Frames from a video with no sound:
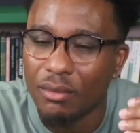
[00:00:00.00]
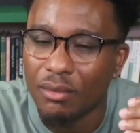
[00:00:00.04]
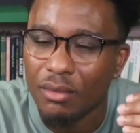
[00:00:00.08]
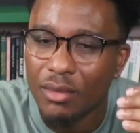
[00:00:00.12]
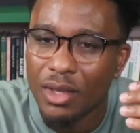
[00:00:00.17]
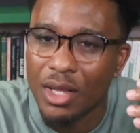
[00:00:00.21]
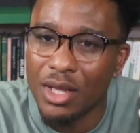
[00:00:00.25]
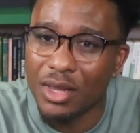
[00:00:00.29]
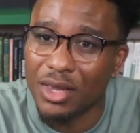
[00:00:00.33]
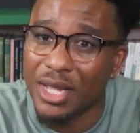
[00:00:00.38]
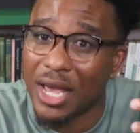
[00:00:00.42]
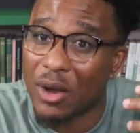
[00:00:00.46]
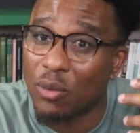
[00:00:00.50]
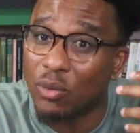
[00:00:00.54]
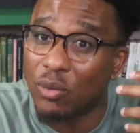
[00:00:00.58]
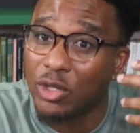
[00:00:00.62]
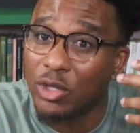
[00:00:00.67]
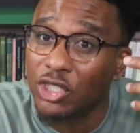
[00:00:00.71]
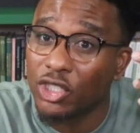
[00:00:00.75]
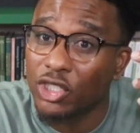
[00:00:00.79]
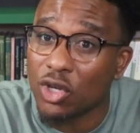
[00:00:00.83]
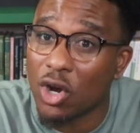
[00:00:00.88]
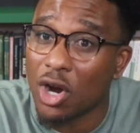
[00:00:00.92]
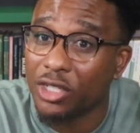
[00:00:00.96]
that we
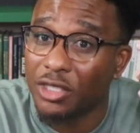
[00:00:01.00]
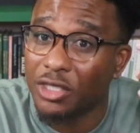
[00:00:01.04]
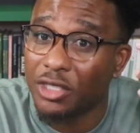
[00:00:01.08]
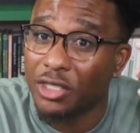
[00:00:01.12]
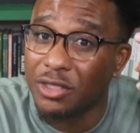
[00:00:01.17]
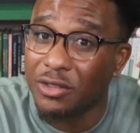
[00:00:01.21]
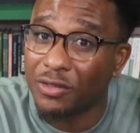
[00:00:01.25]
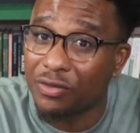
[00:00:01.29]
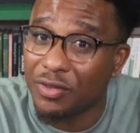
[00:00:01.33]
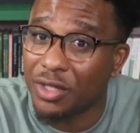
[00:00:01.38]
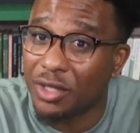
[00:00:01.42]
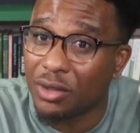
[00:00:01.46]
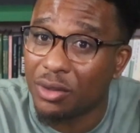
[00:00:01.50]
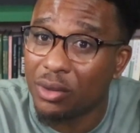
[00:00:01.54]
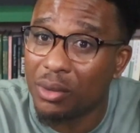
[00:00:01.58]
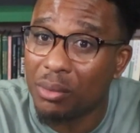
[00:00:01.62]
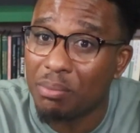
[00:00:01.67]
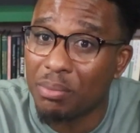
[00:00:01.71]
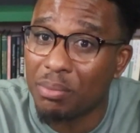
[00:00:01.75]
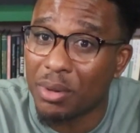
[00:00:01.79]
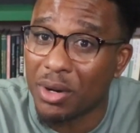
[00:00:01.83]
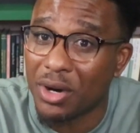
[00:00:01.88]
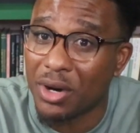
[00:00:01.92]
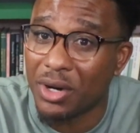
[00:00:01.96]
start to feel
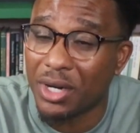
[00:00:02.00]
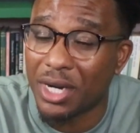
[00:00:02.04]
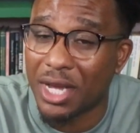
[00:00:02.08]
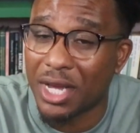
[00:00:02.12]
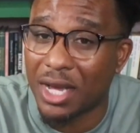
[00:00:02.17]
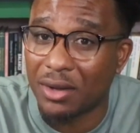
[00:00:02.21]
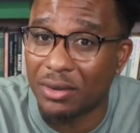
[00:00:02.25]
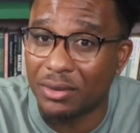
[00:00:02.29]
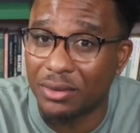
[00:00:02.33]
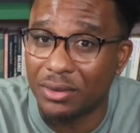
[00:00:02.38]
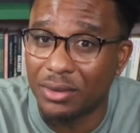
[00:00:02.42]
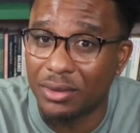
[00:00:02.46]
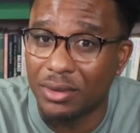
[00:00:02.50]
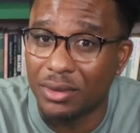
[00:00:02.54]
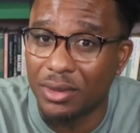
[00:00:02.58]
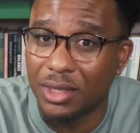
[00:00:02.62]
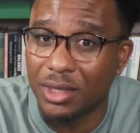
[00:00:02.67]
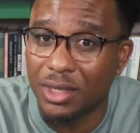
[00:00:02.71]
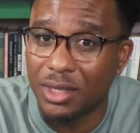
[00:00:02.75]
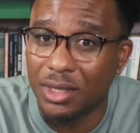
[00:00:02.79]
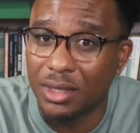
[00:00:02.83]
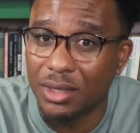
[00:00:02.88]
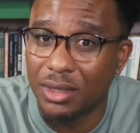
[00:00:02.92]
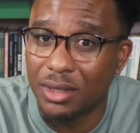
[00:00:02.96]
burnout,
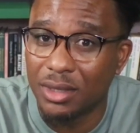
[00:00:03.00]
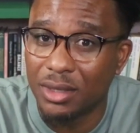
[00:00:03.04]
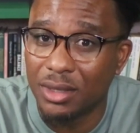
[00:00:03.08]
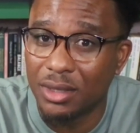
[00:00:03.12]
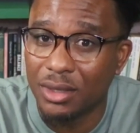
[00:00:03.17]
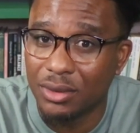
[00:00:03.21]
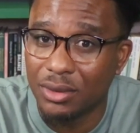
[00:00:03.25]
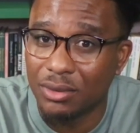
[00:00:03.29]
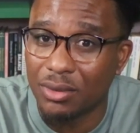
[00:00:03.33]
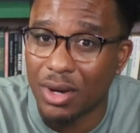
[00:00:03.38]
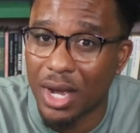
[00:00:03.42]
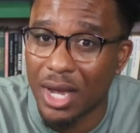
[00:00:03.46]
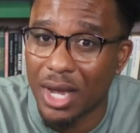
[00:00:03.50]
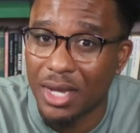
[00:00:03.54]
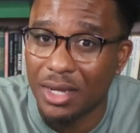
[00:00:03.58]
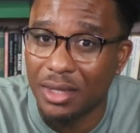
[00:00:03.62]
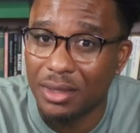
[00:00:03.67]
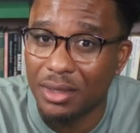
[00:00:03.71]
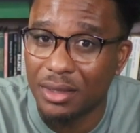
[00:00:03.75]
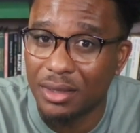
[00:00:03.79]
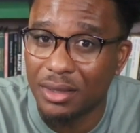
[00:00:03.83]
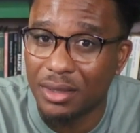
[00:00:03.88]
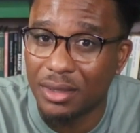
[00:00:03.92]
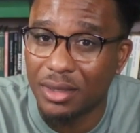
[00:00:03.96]
right?
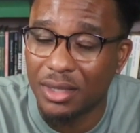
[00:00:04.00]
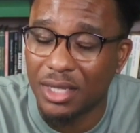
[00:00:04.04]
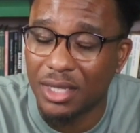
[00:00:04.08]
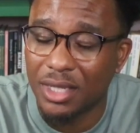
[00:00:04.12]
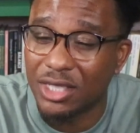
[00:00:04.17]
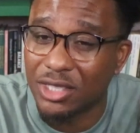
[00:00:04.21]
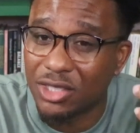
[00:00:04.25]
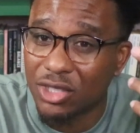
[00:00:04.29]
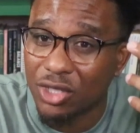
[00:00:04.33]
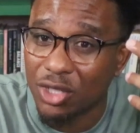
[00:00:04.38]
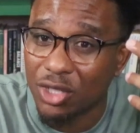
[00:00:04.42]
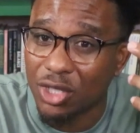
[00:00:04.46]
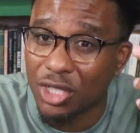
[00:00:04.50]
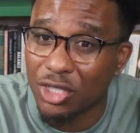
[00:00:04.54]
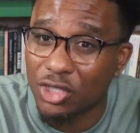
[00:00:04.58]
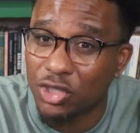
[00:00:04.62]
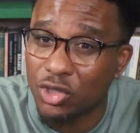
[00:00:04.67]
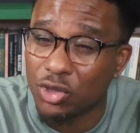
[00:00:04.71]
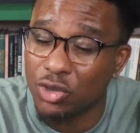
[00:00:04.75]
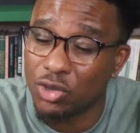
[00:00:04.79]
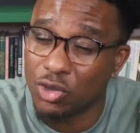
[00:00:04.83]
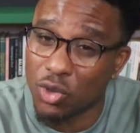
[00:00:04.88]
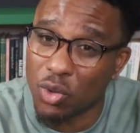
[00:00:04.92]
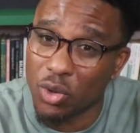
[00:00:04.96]
It's
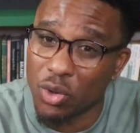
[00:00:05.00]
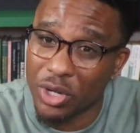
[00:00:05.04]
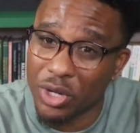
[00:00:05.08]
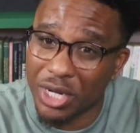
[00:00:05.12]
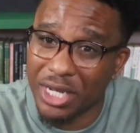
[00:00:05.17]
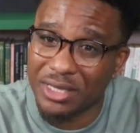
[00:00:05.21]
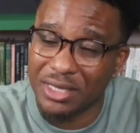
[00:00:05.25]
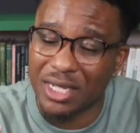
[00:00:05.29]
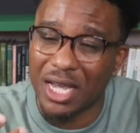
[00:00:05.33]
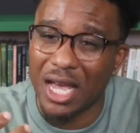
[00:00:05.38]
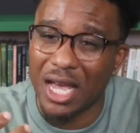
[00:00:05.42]
during that time